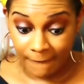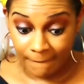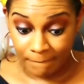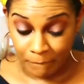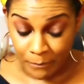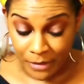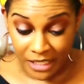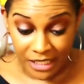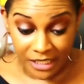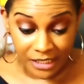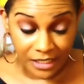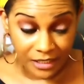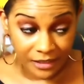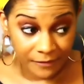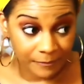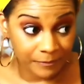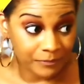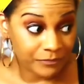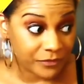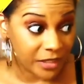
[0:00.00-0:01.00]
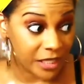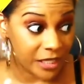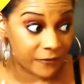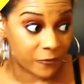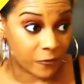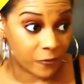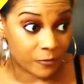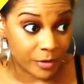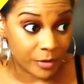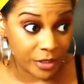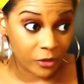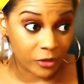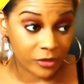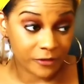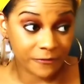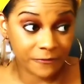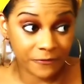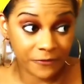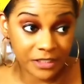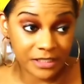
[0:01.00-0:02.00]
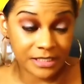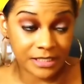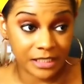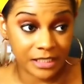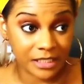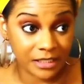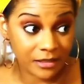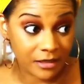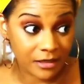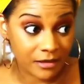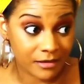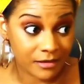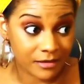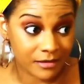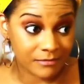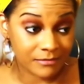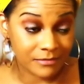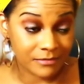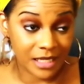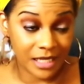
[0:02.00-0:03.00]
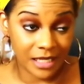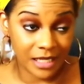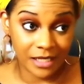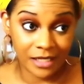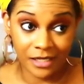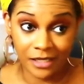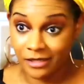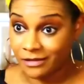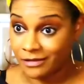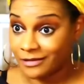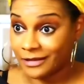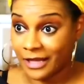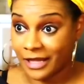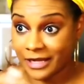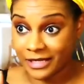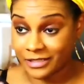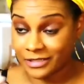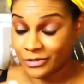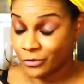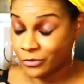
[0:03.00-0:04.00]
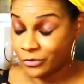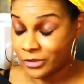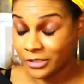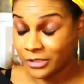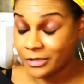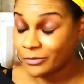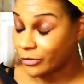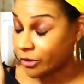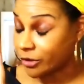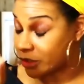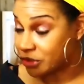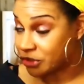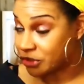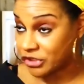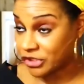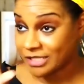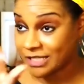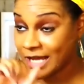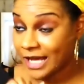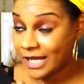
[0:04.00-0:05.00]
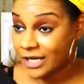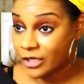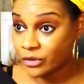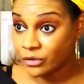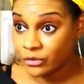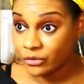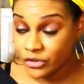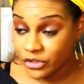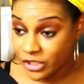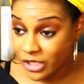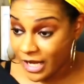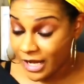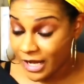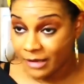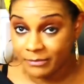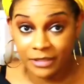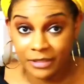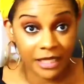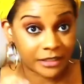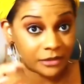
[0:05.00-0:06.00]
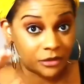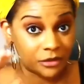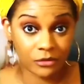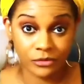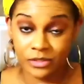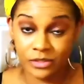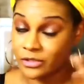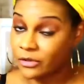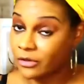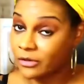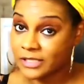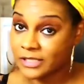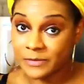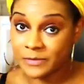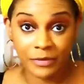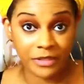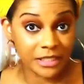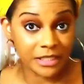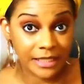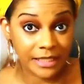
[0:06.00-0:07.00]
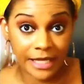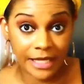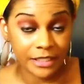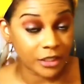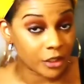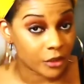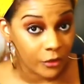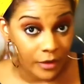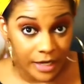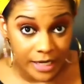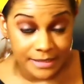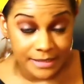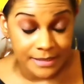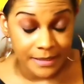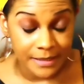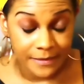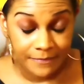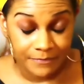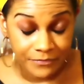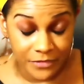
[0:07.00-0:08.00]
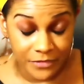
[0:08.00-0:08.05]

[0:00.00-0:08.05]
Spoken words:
meaning if you've been on a fixed income and like I told Libra, you just got a new job, like don't start spending like crazy.